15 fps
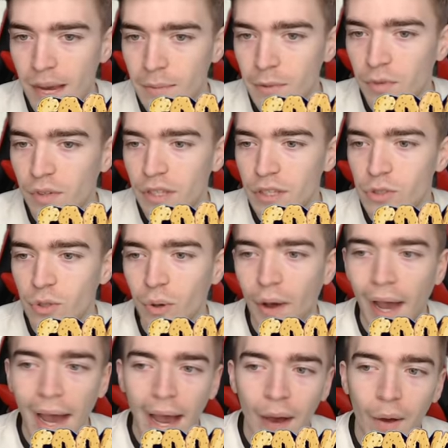I'm not really sure
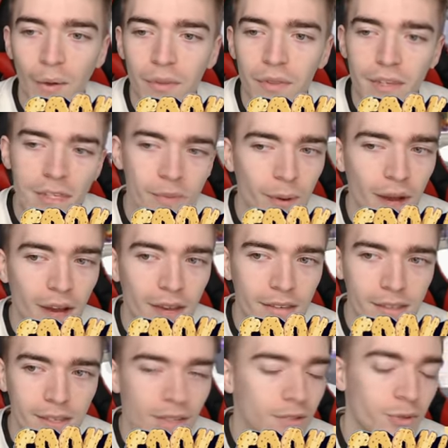how this
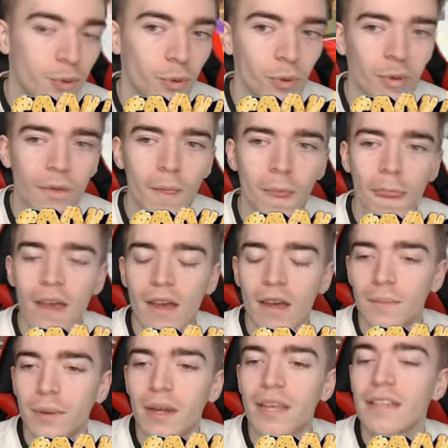works at all,
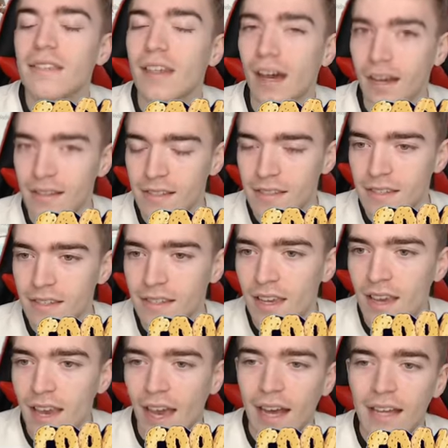but it does
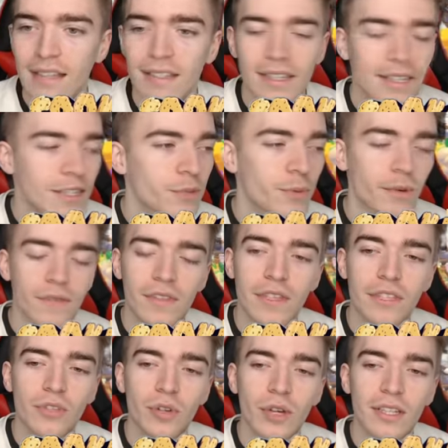and it is one of the
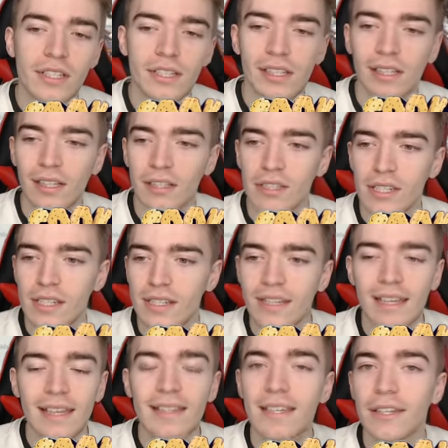strangest
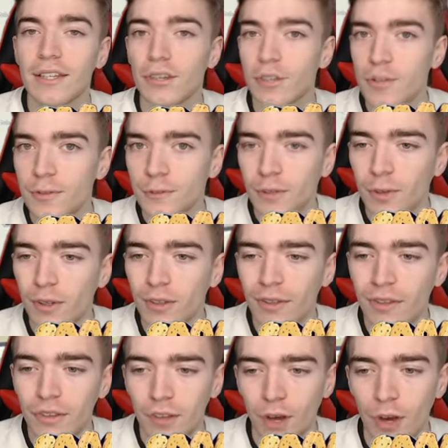glitches. Is it
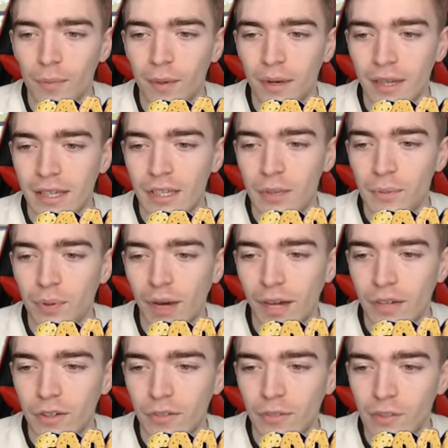useful? No, but can you
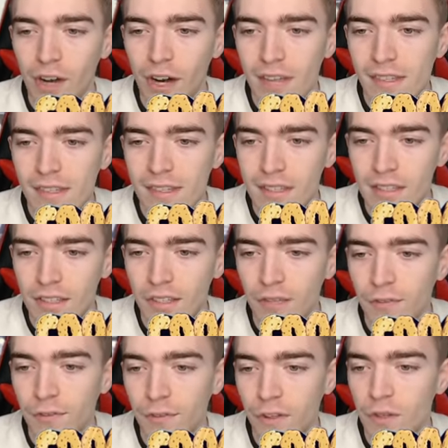prank your friends and
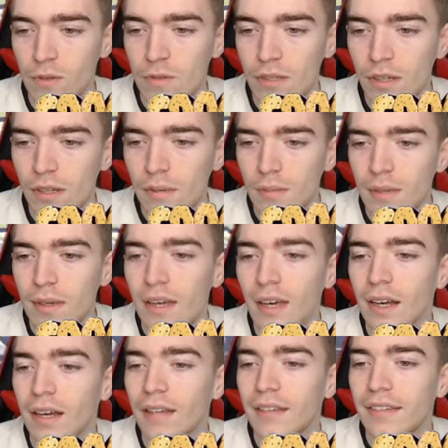confuse them?
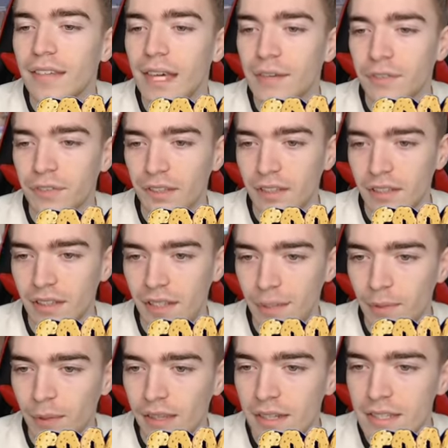Definitely.
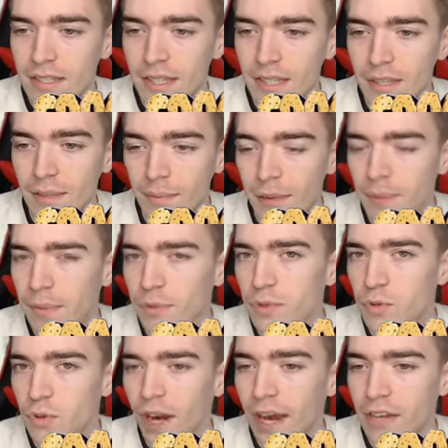We're gonna see some
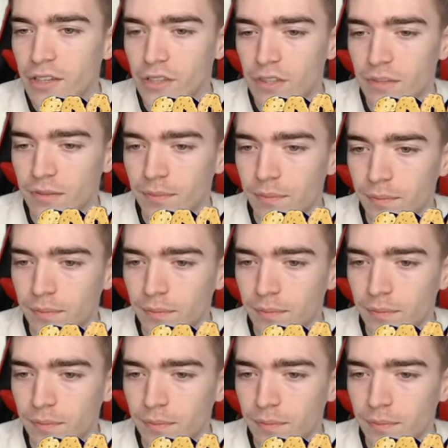people's reaction.